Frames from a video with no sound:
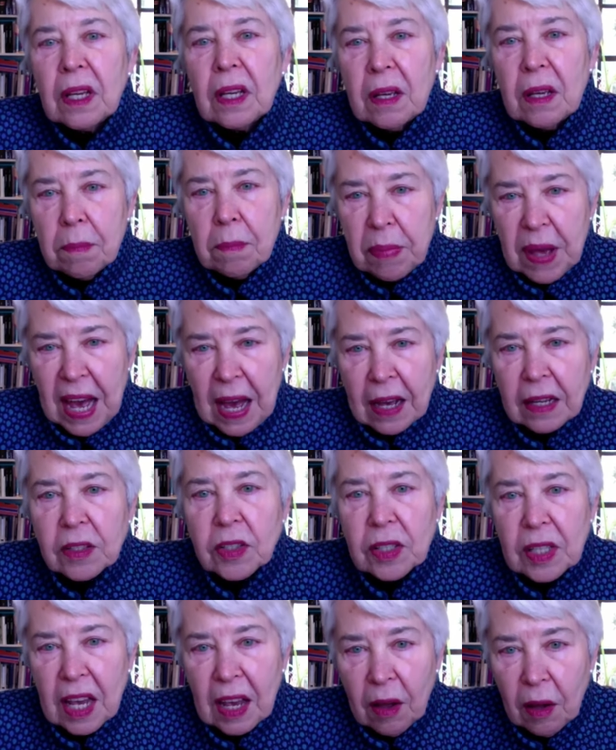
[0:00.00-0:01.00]

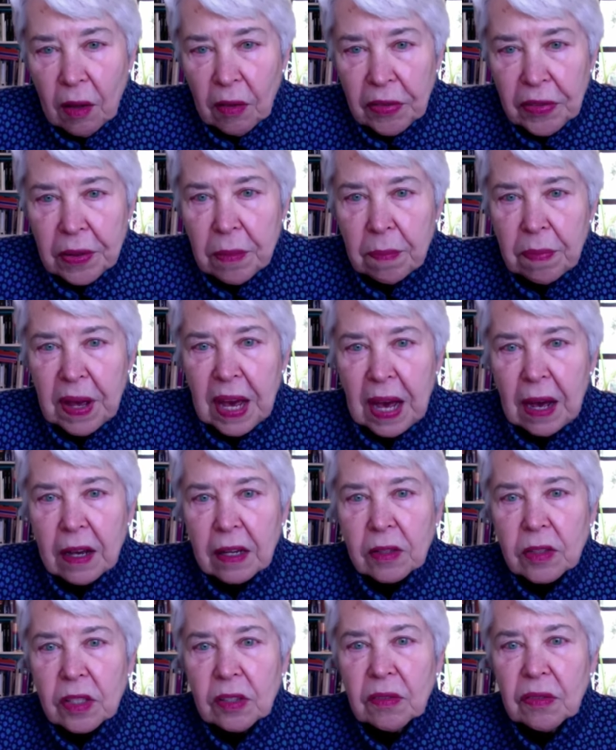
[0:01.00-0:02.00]
impacts, the health
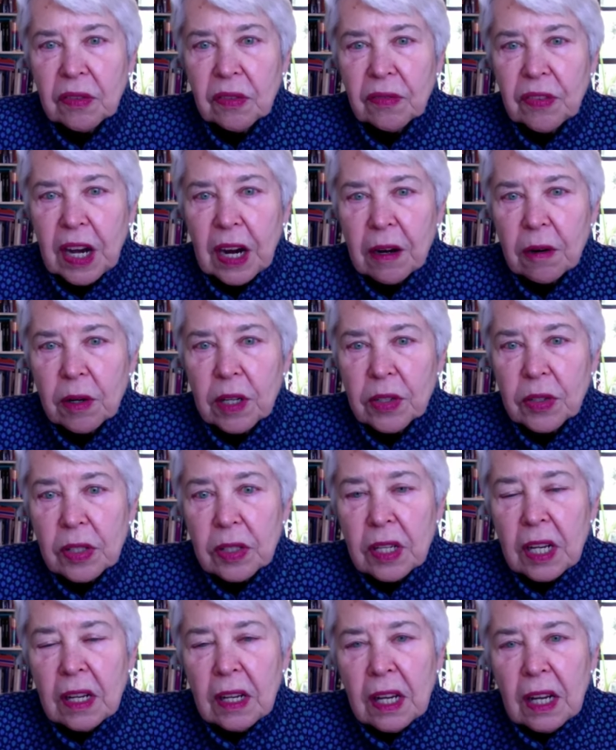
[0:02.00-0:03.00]
impacts of the
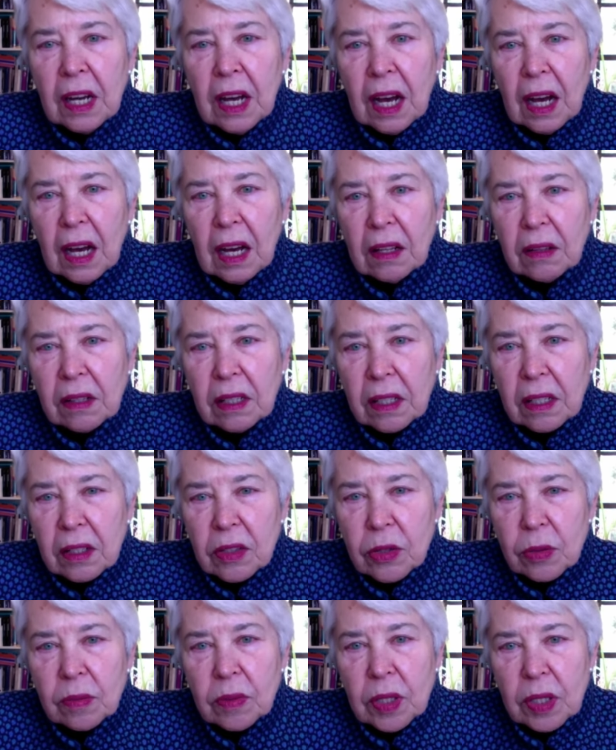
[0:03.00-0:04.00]
virus, I think
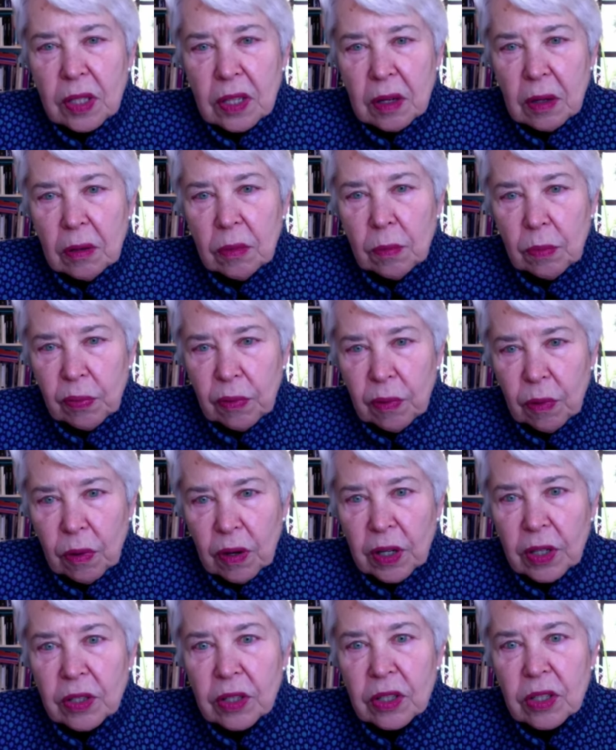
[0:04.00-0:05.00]
it's really
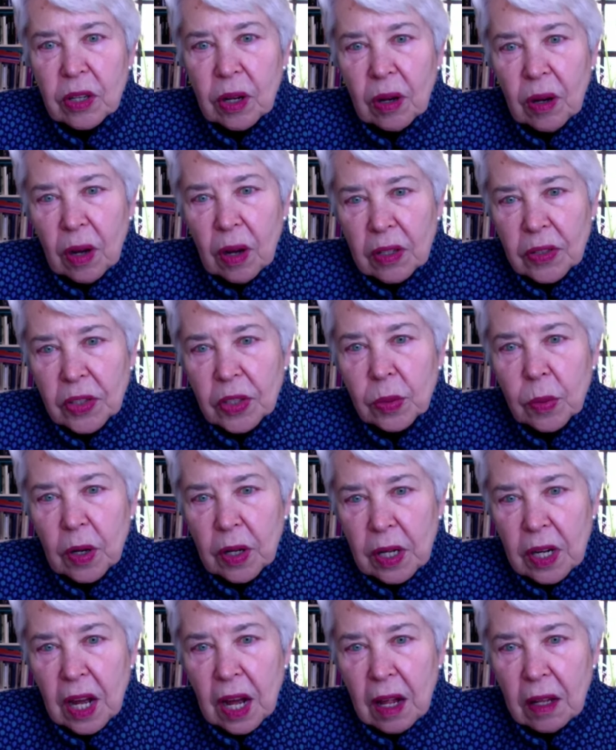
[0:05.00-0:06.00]
important to also
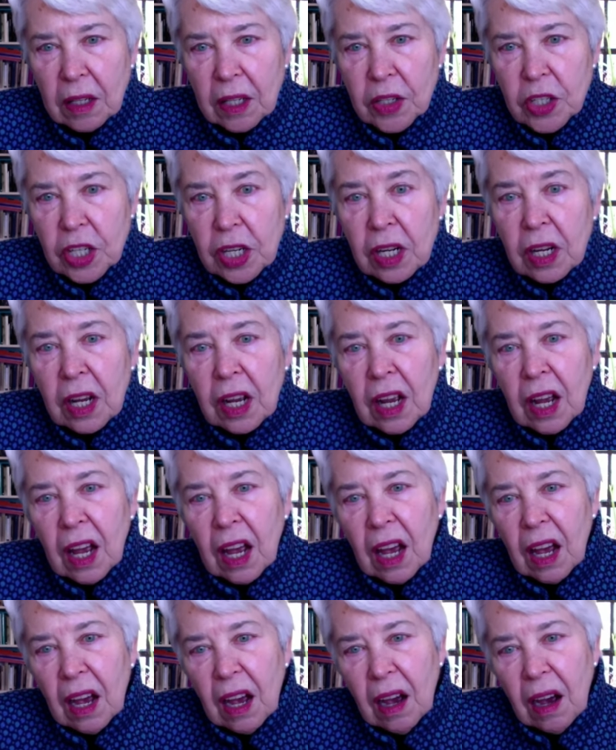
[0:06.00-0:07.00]
acknowledge
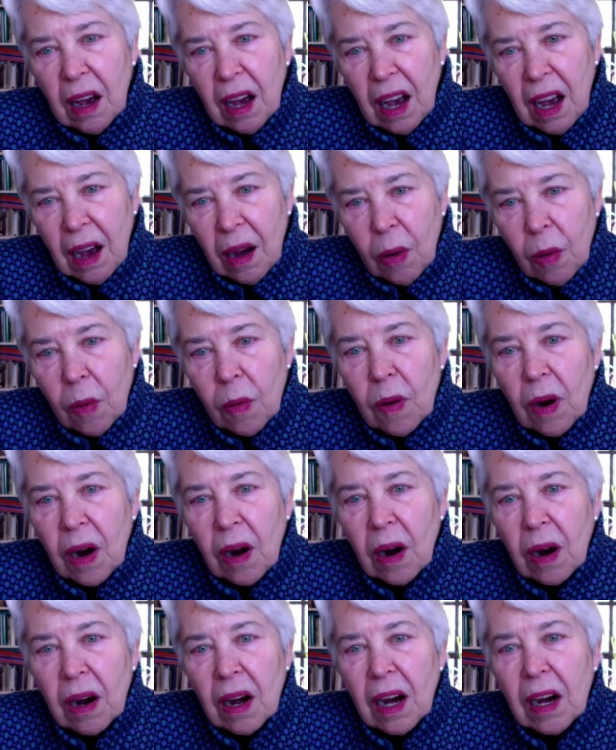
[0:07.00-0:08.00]
how
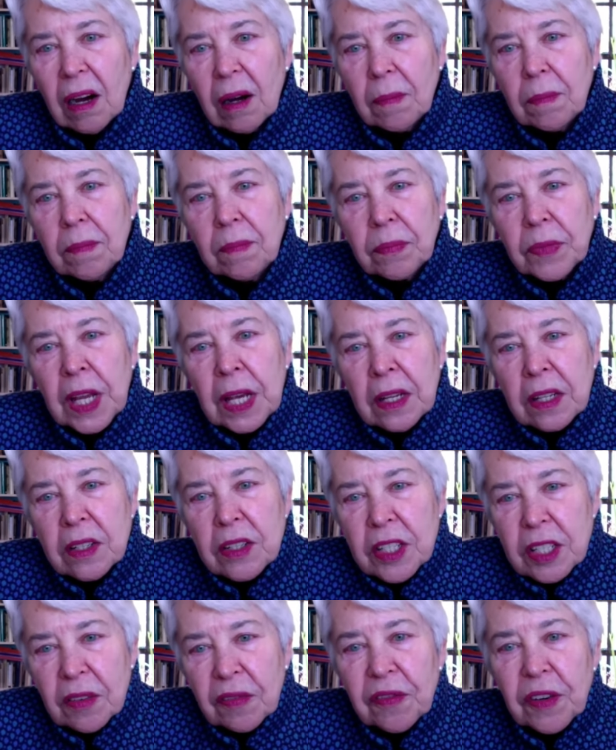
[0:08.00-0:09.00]
um,
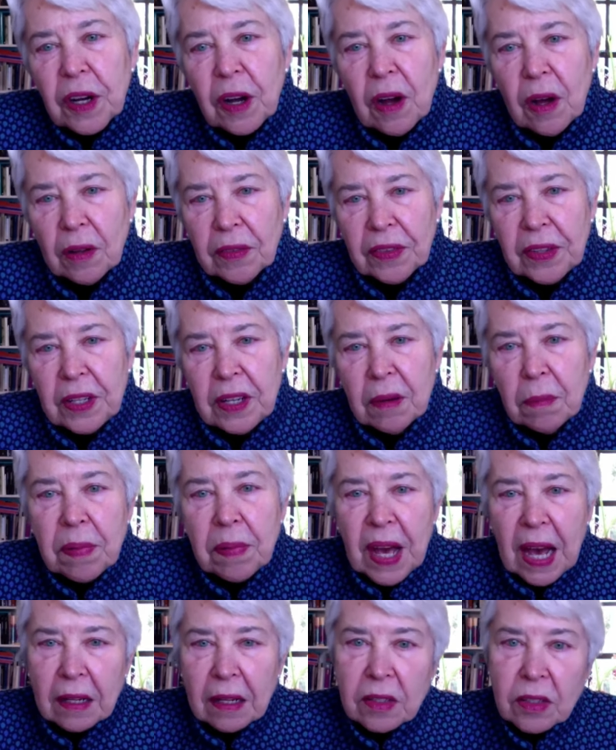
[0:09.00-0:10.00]
difficult the
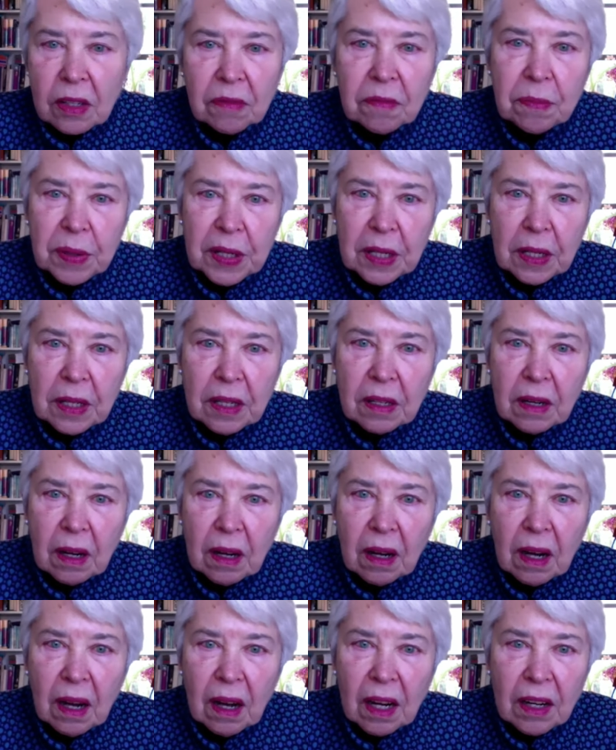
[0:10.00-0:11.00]
impacts have been
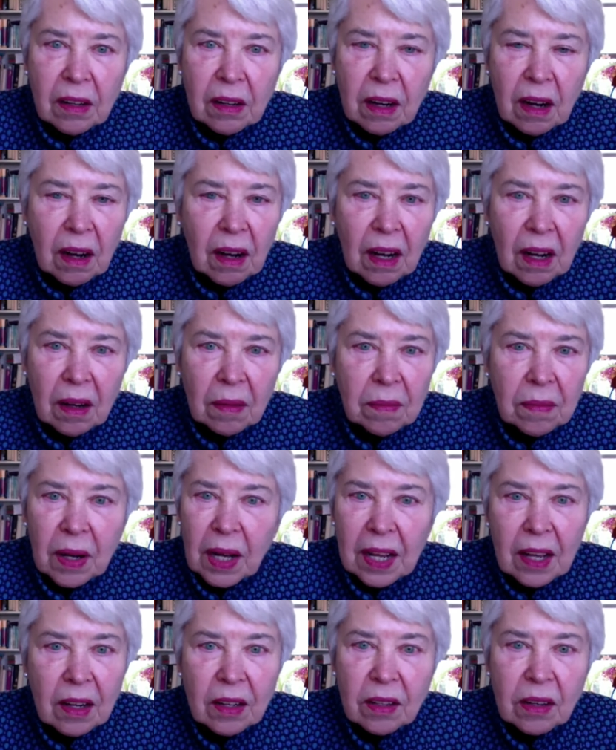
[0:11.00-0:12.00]
on um,
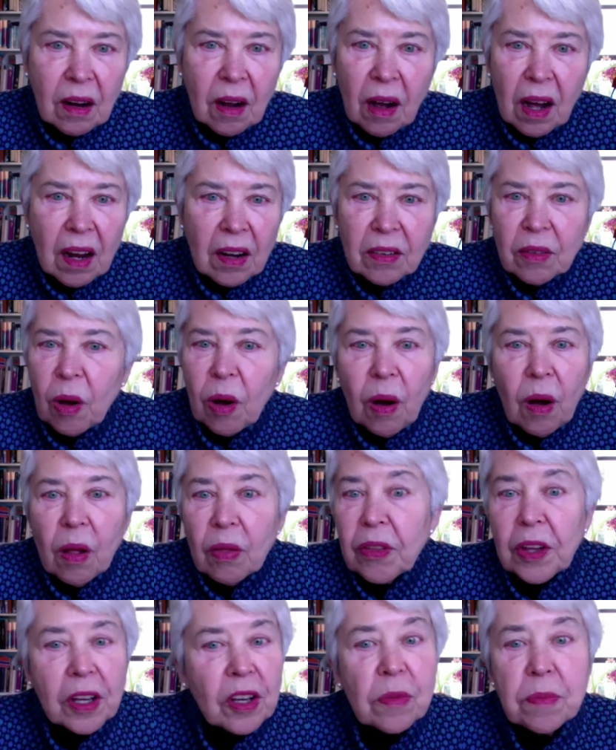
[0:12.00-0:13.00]
and on
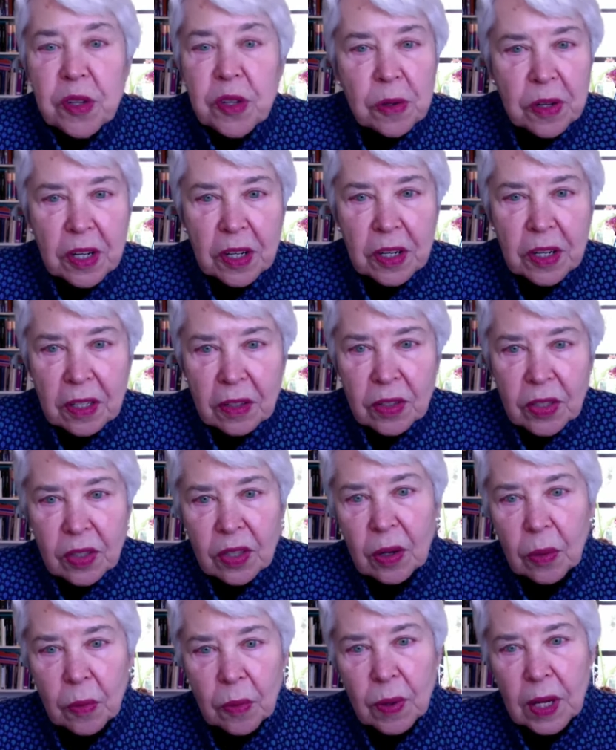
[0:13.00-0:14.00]
all the communities
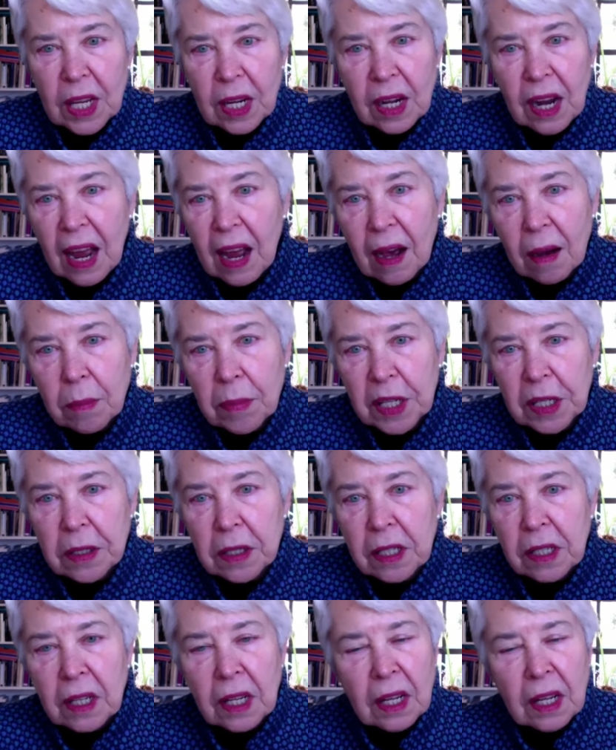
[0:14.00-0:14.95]
that we inhabit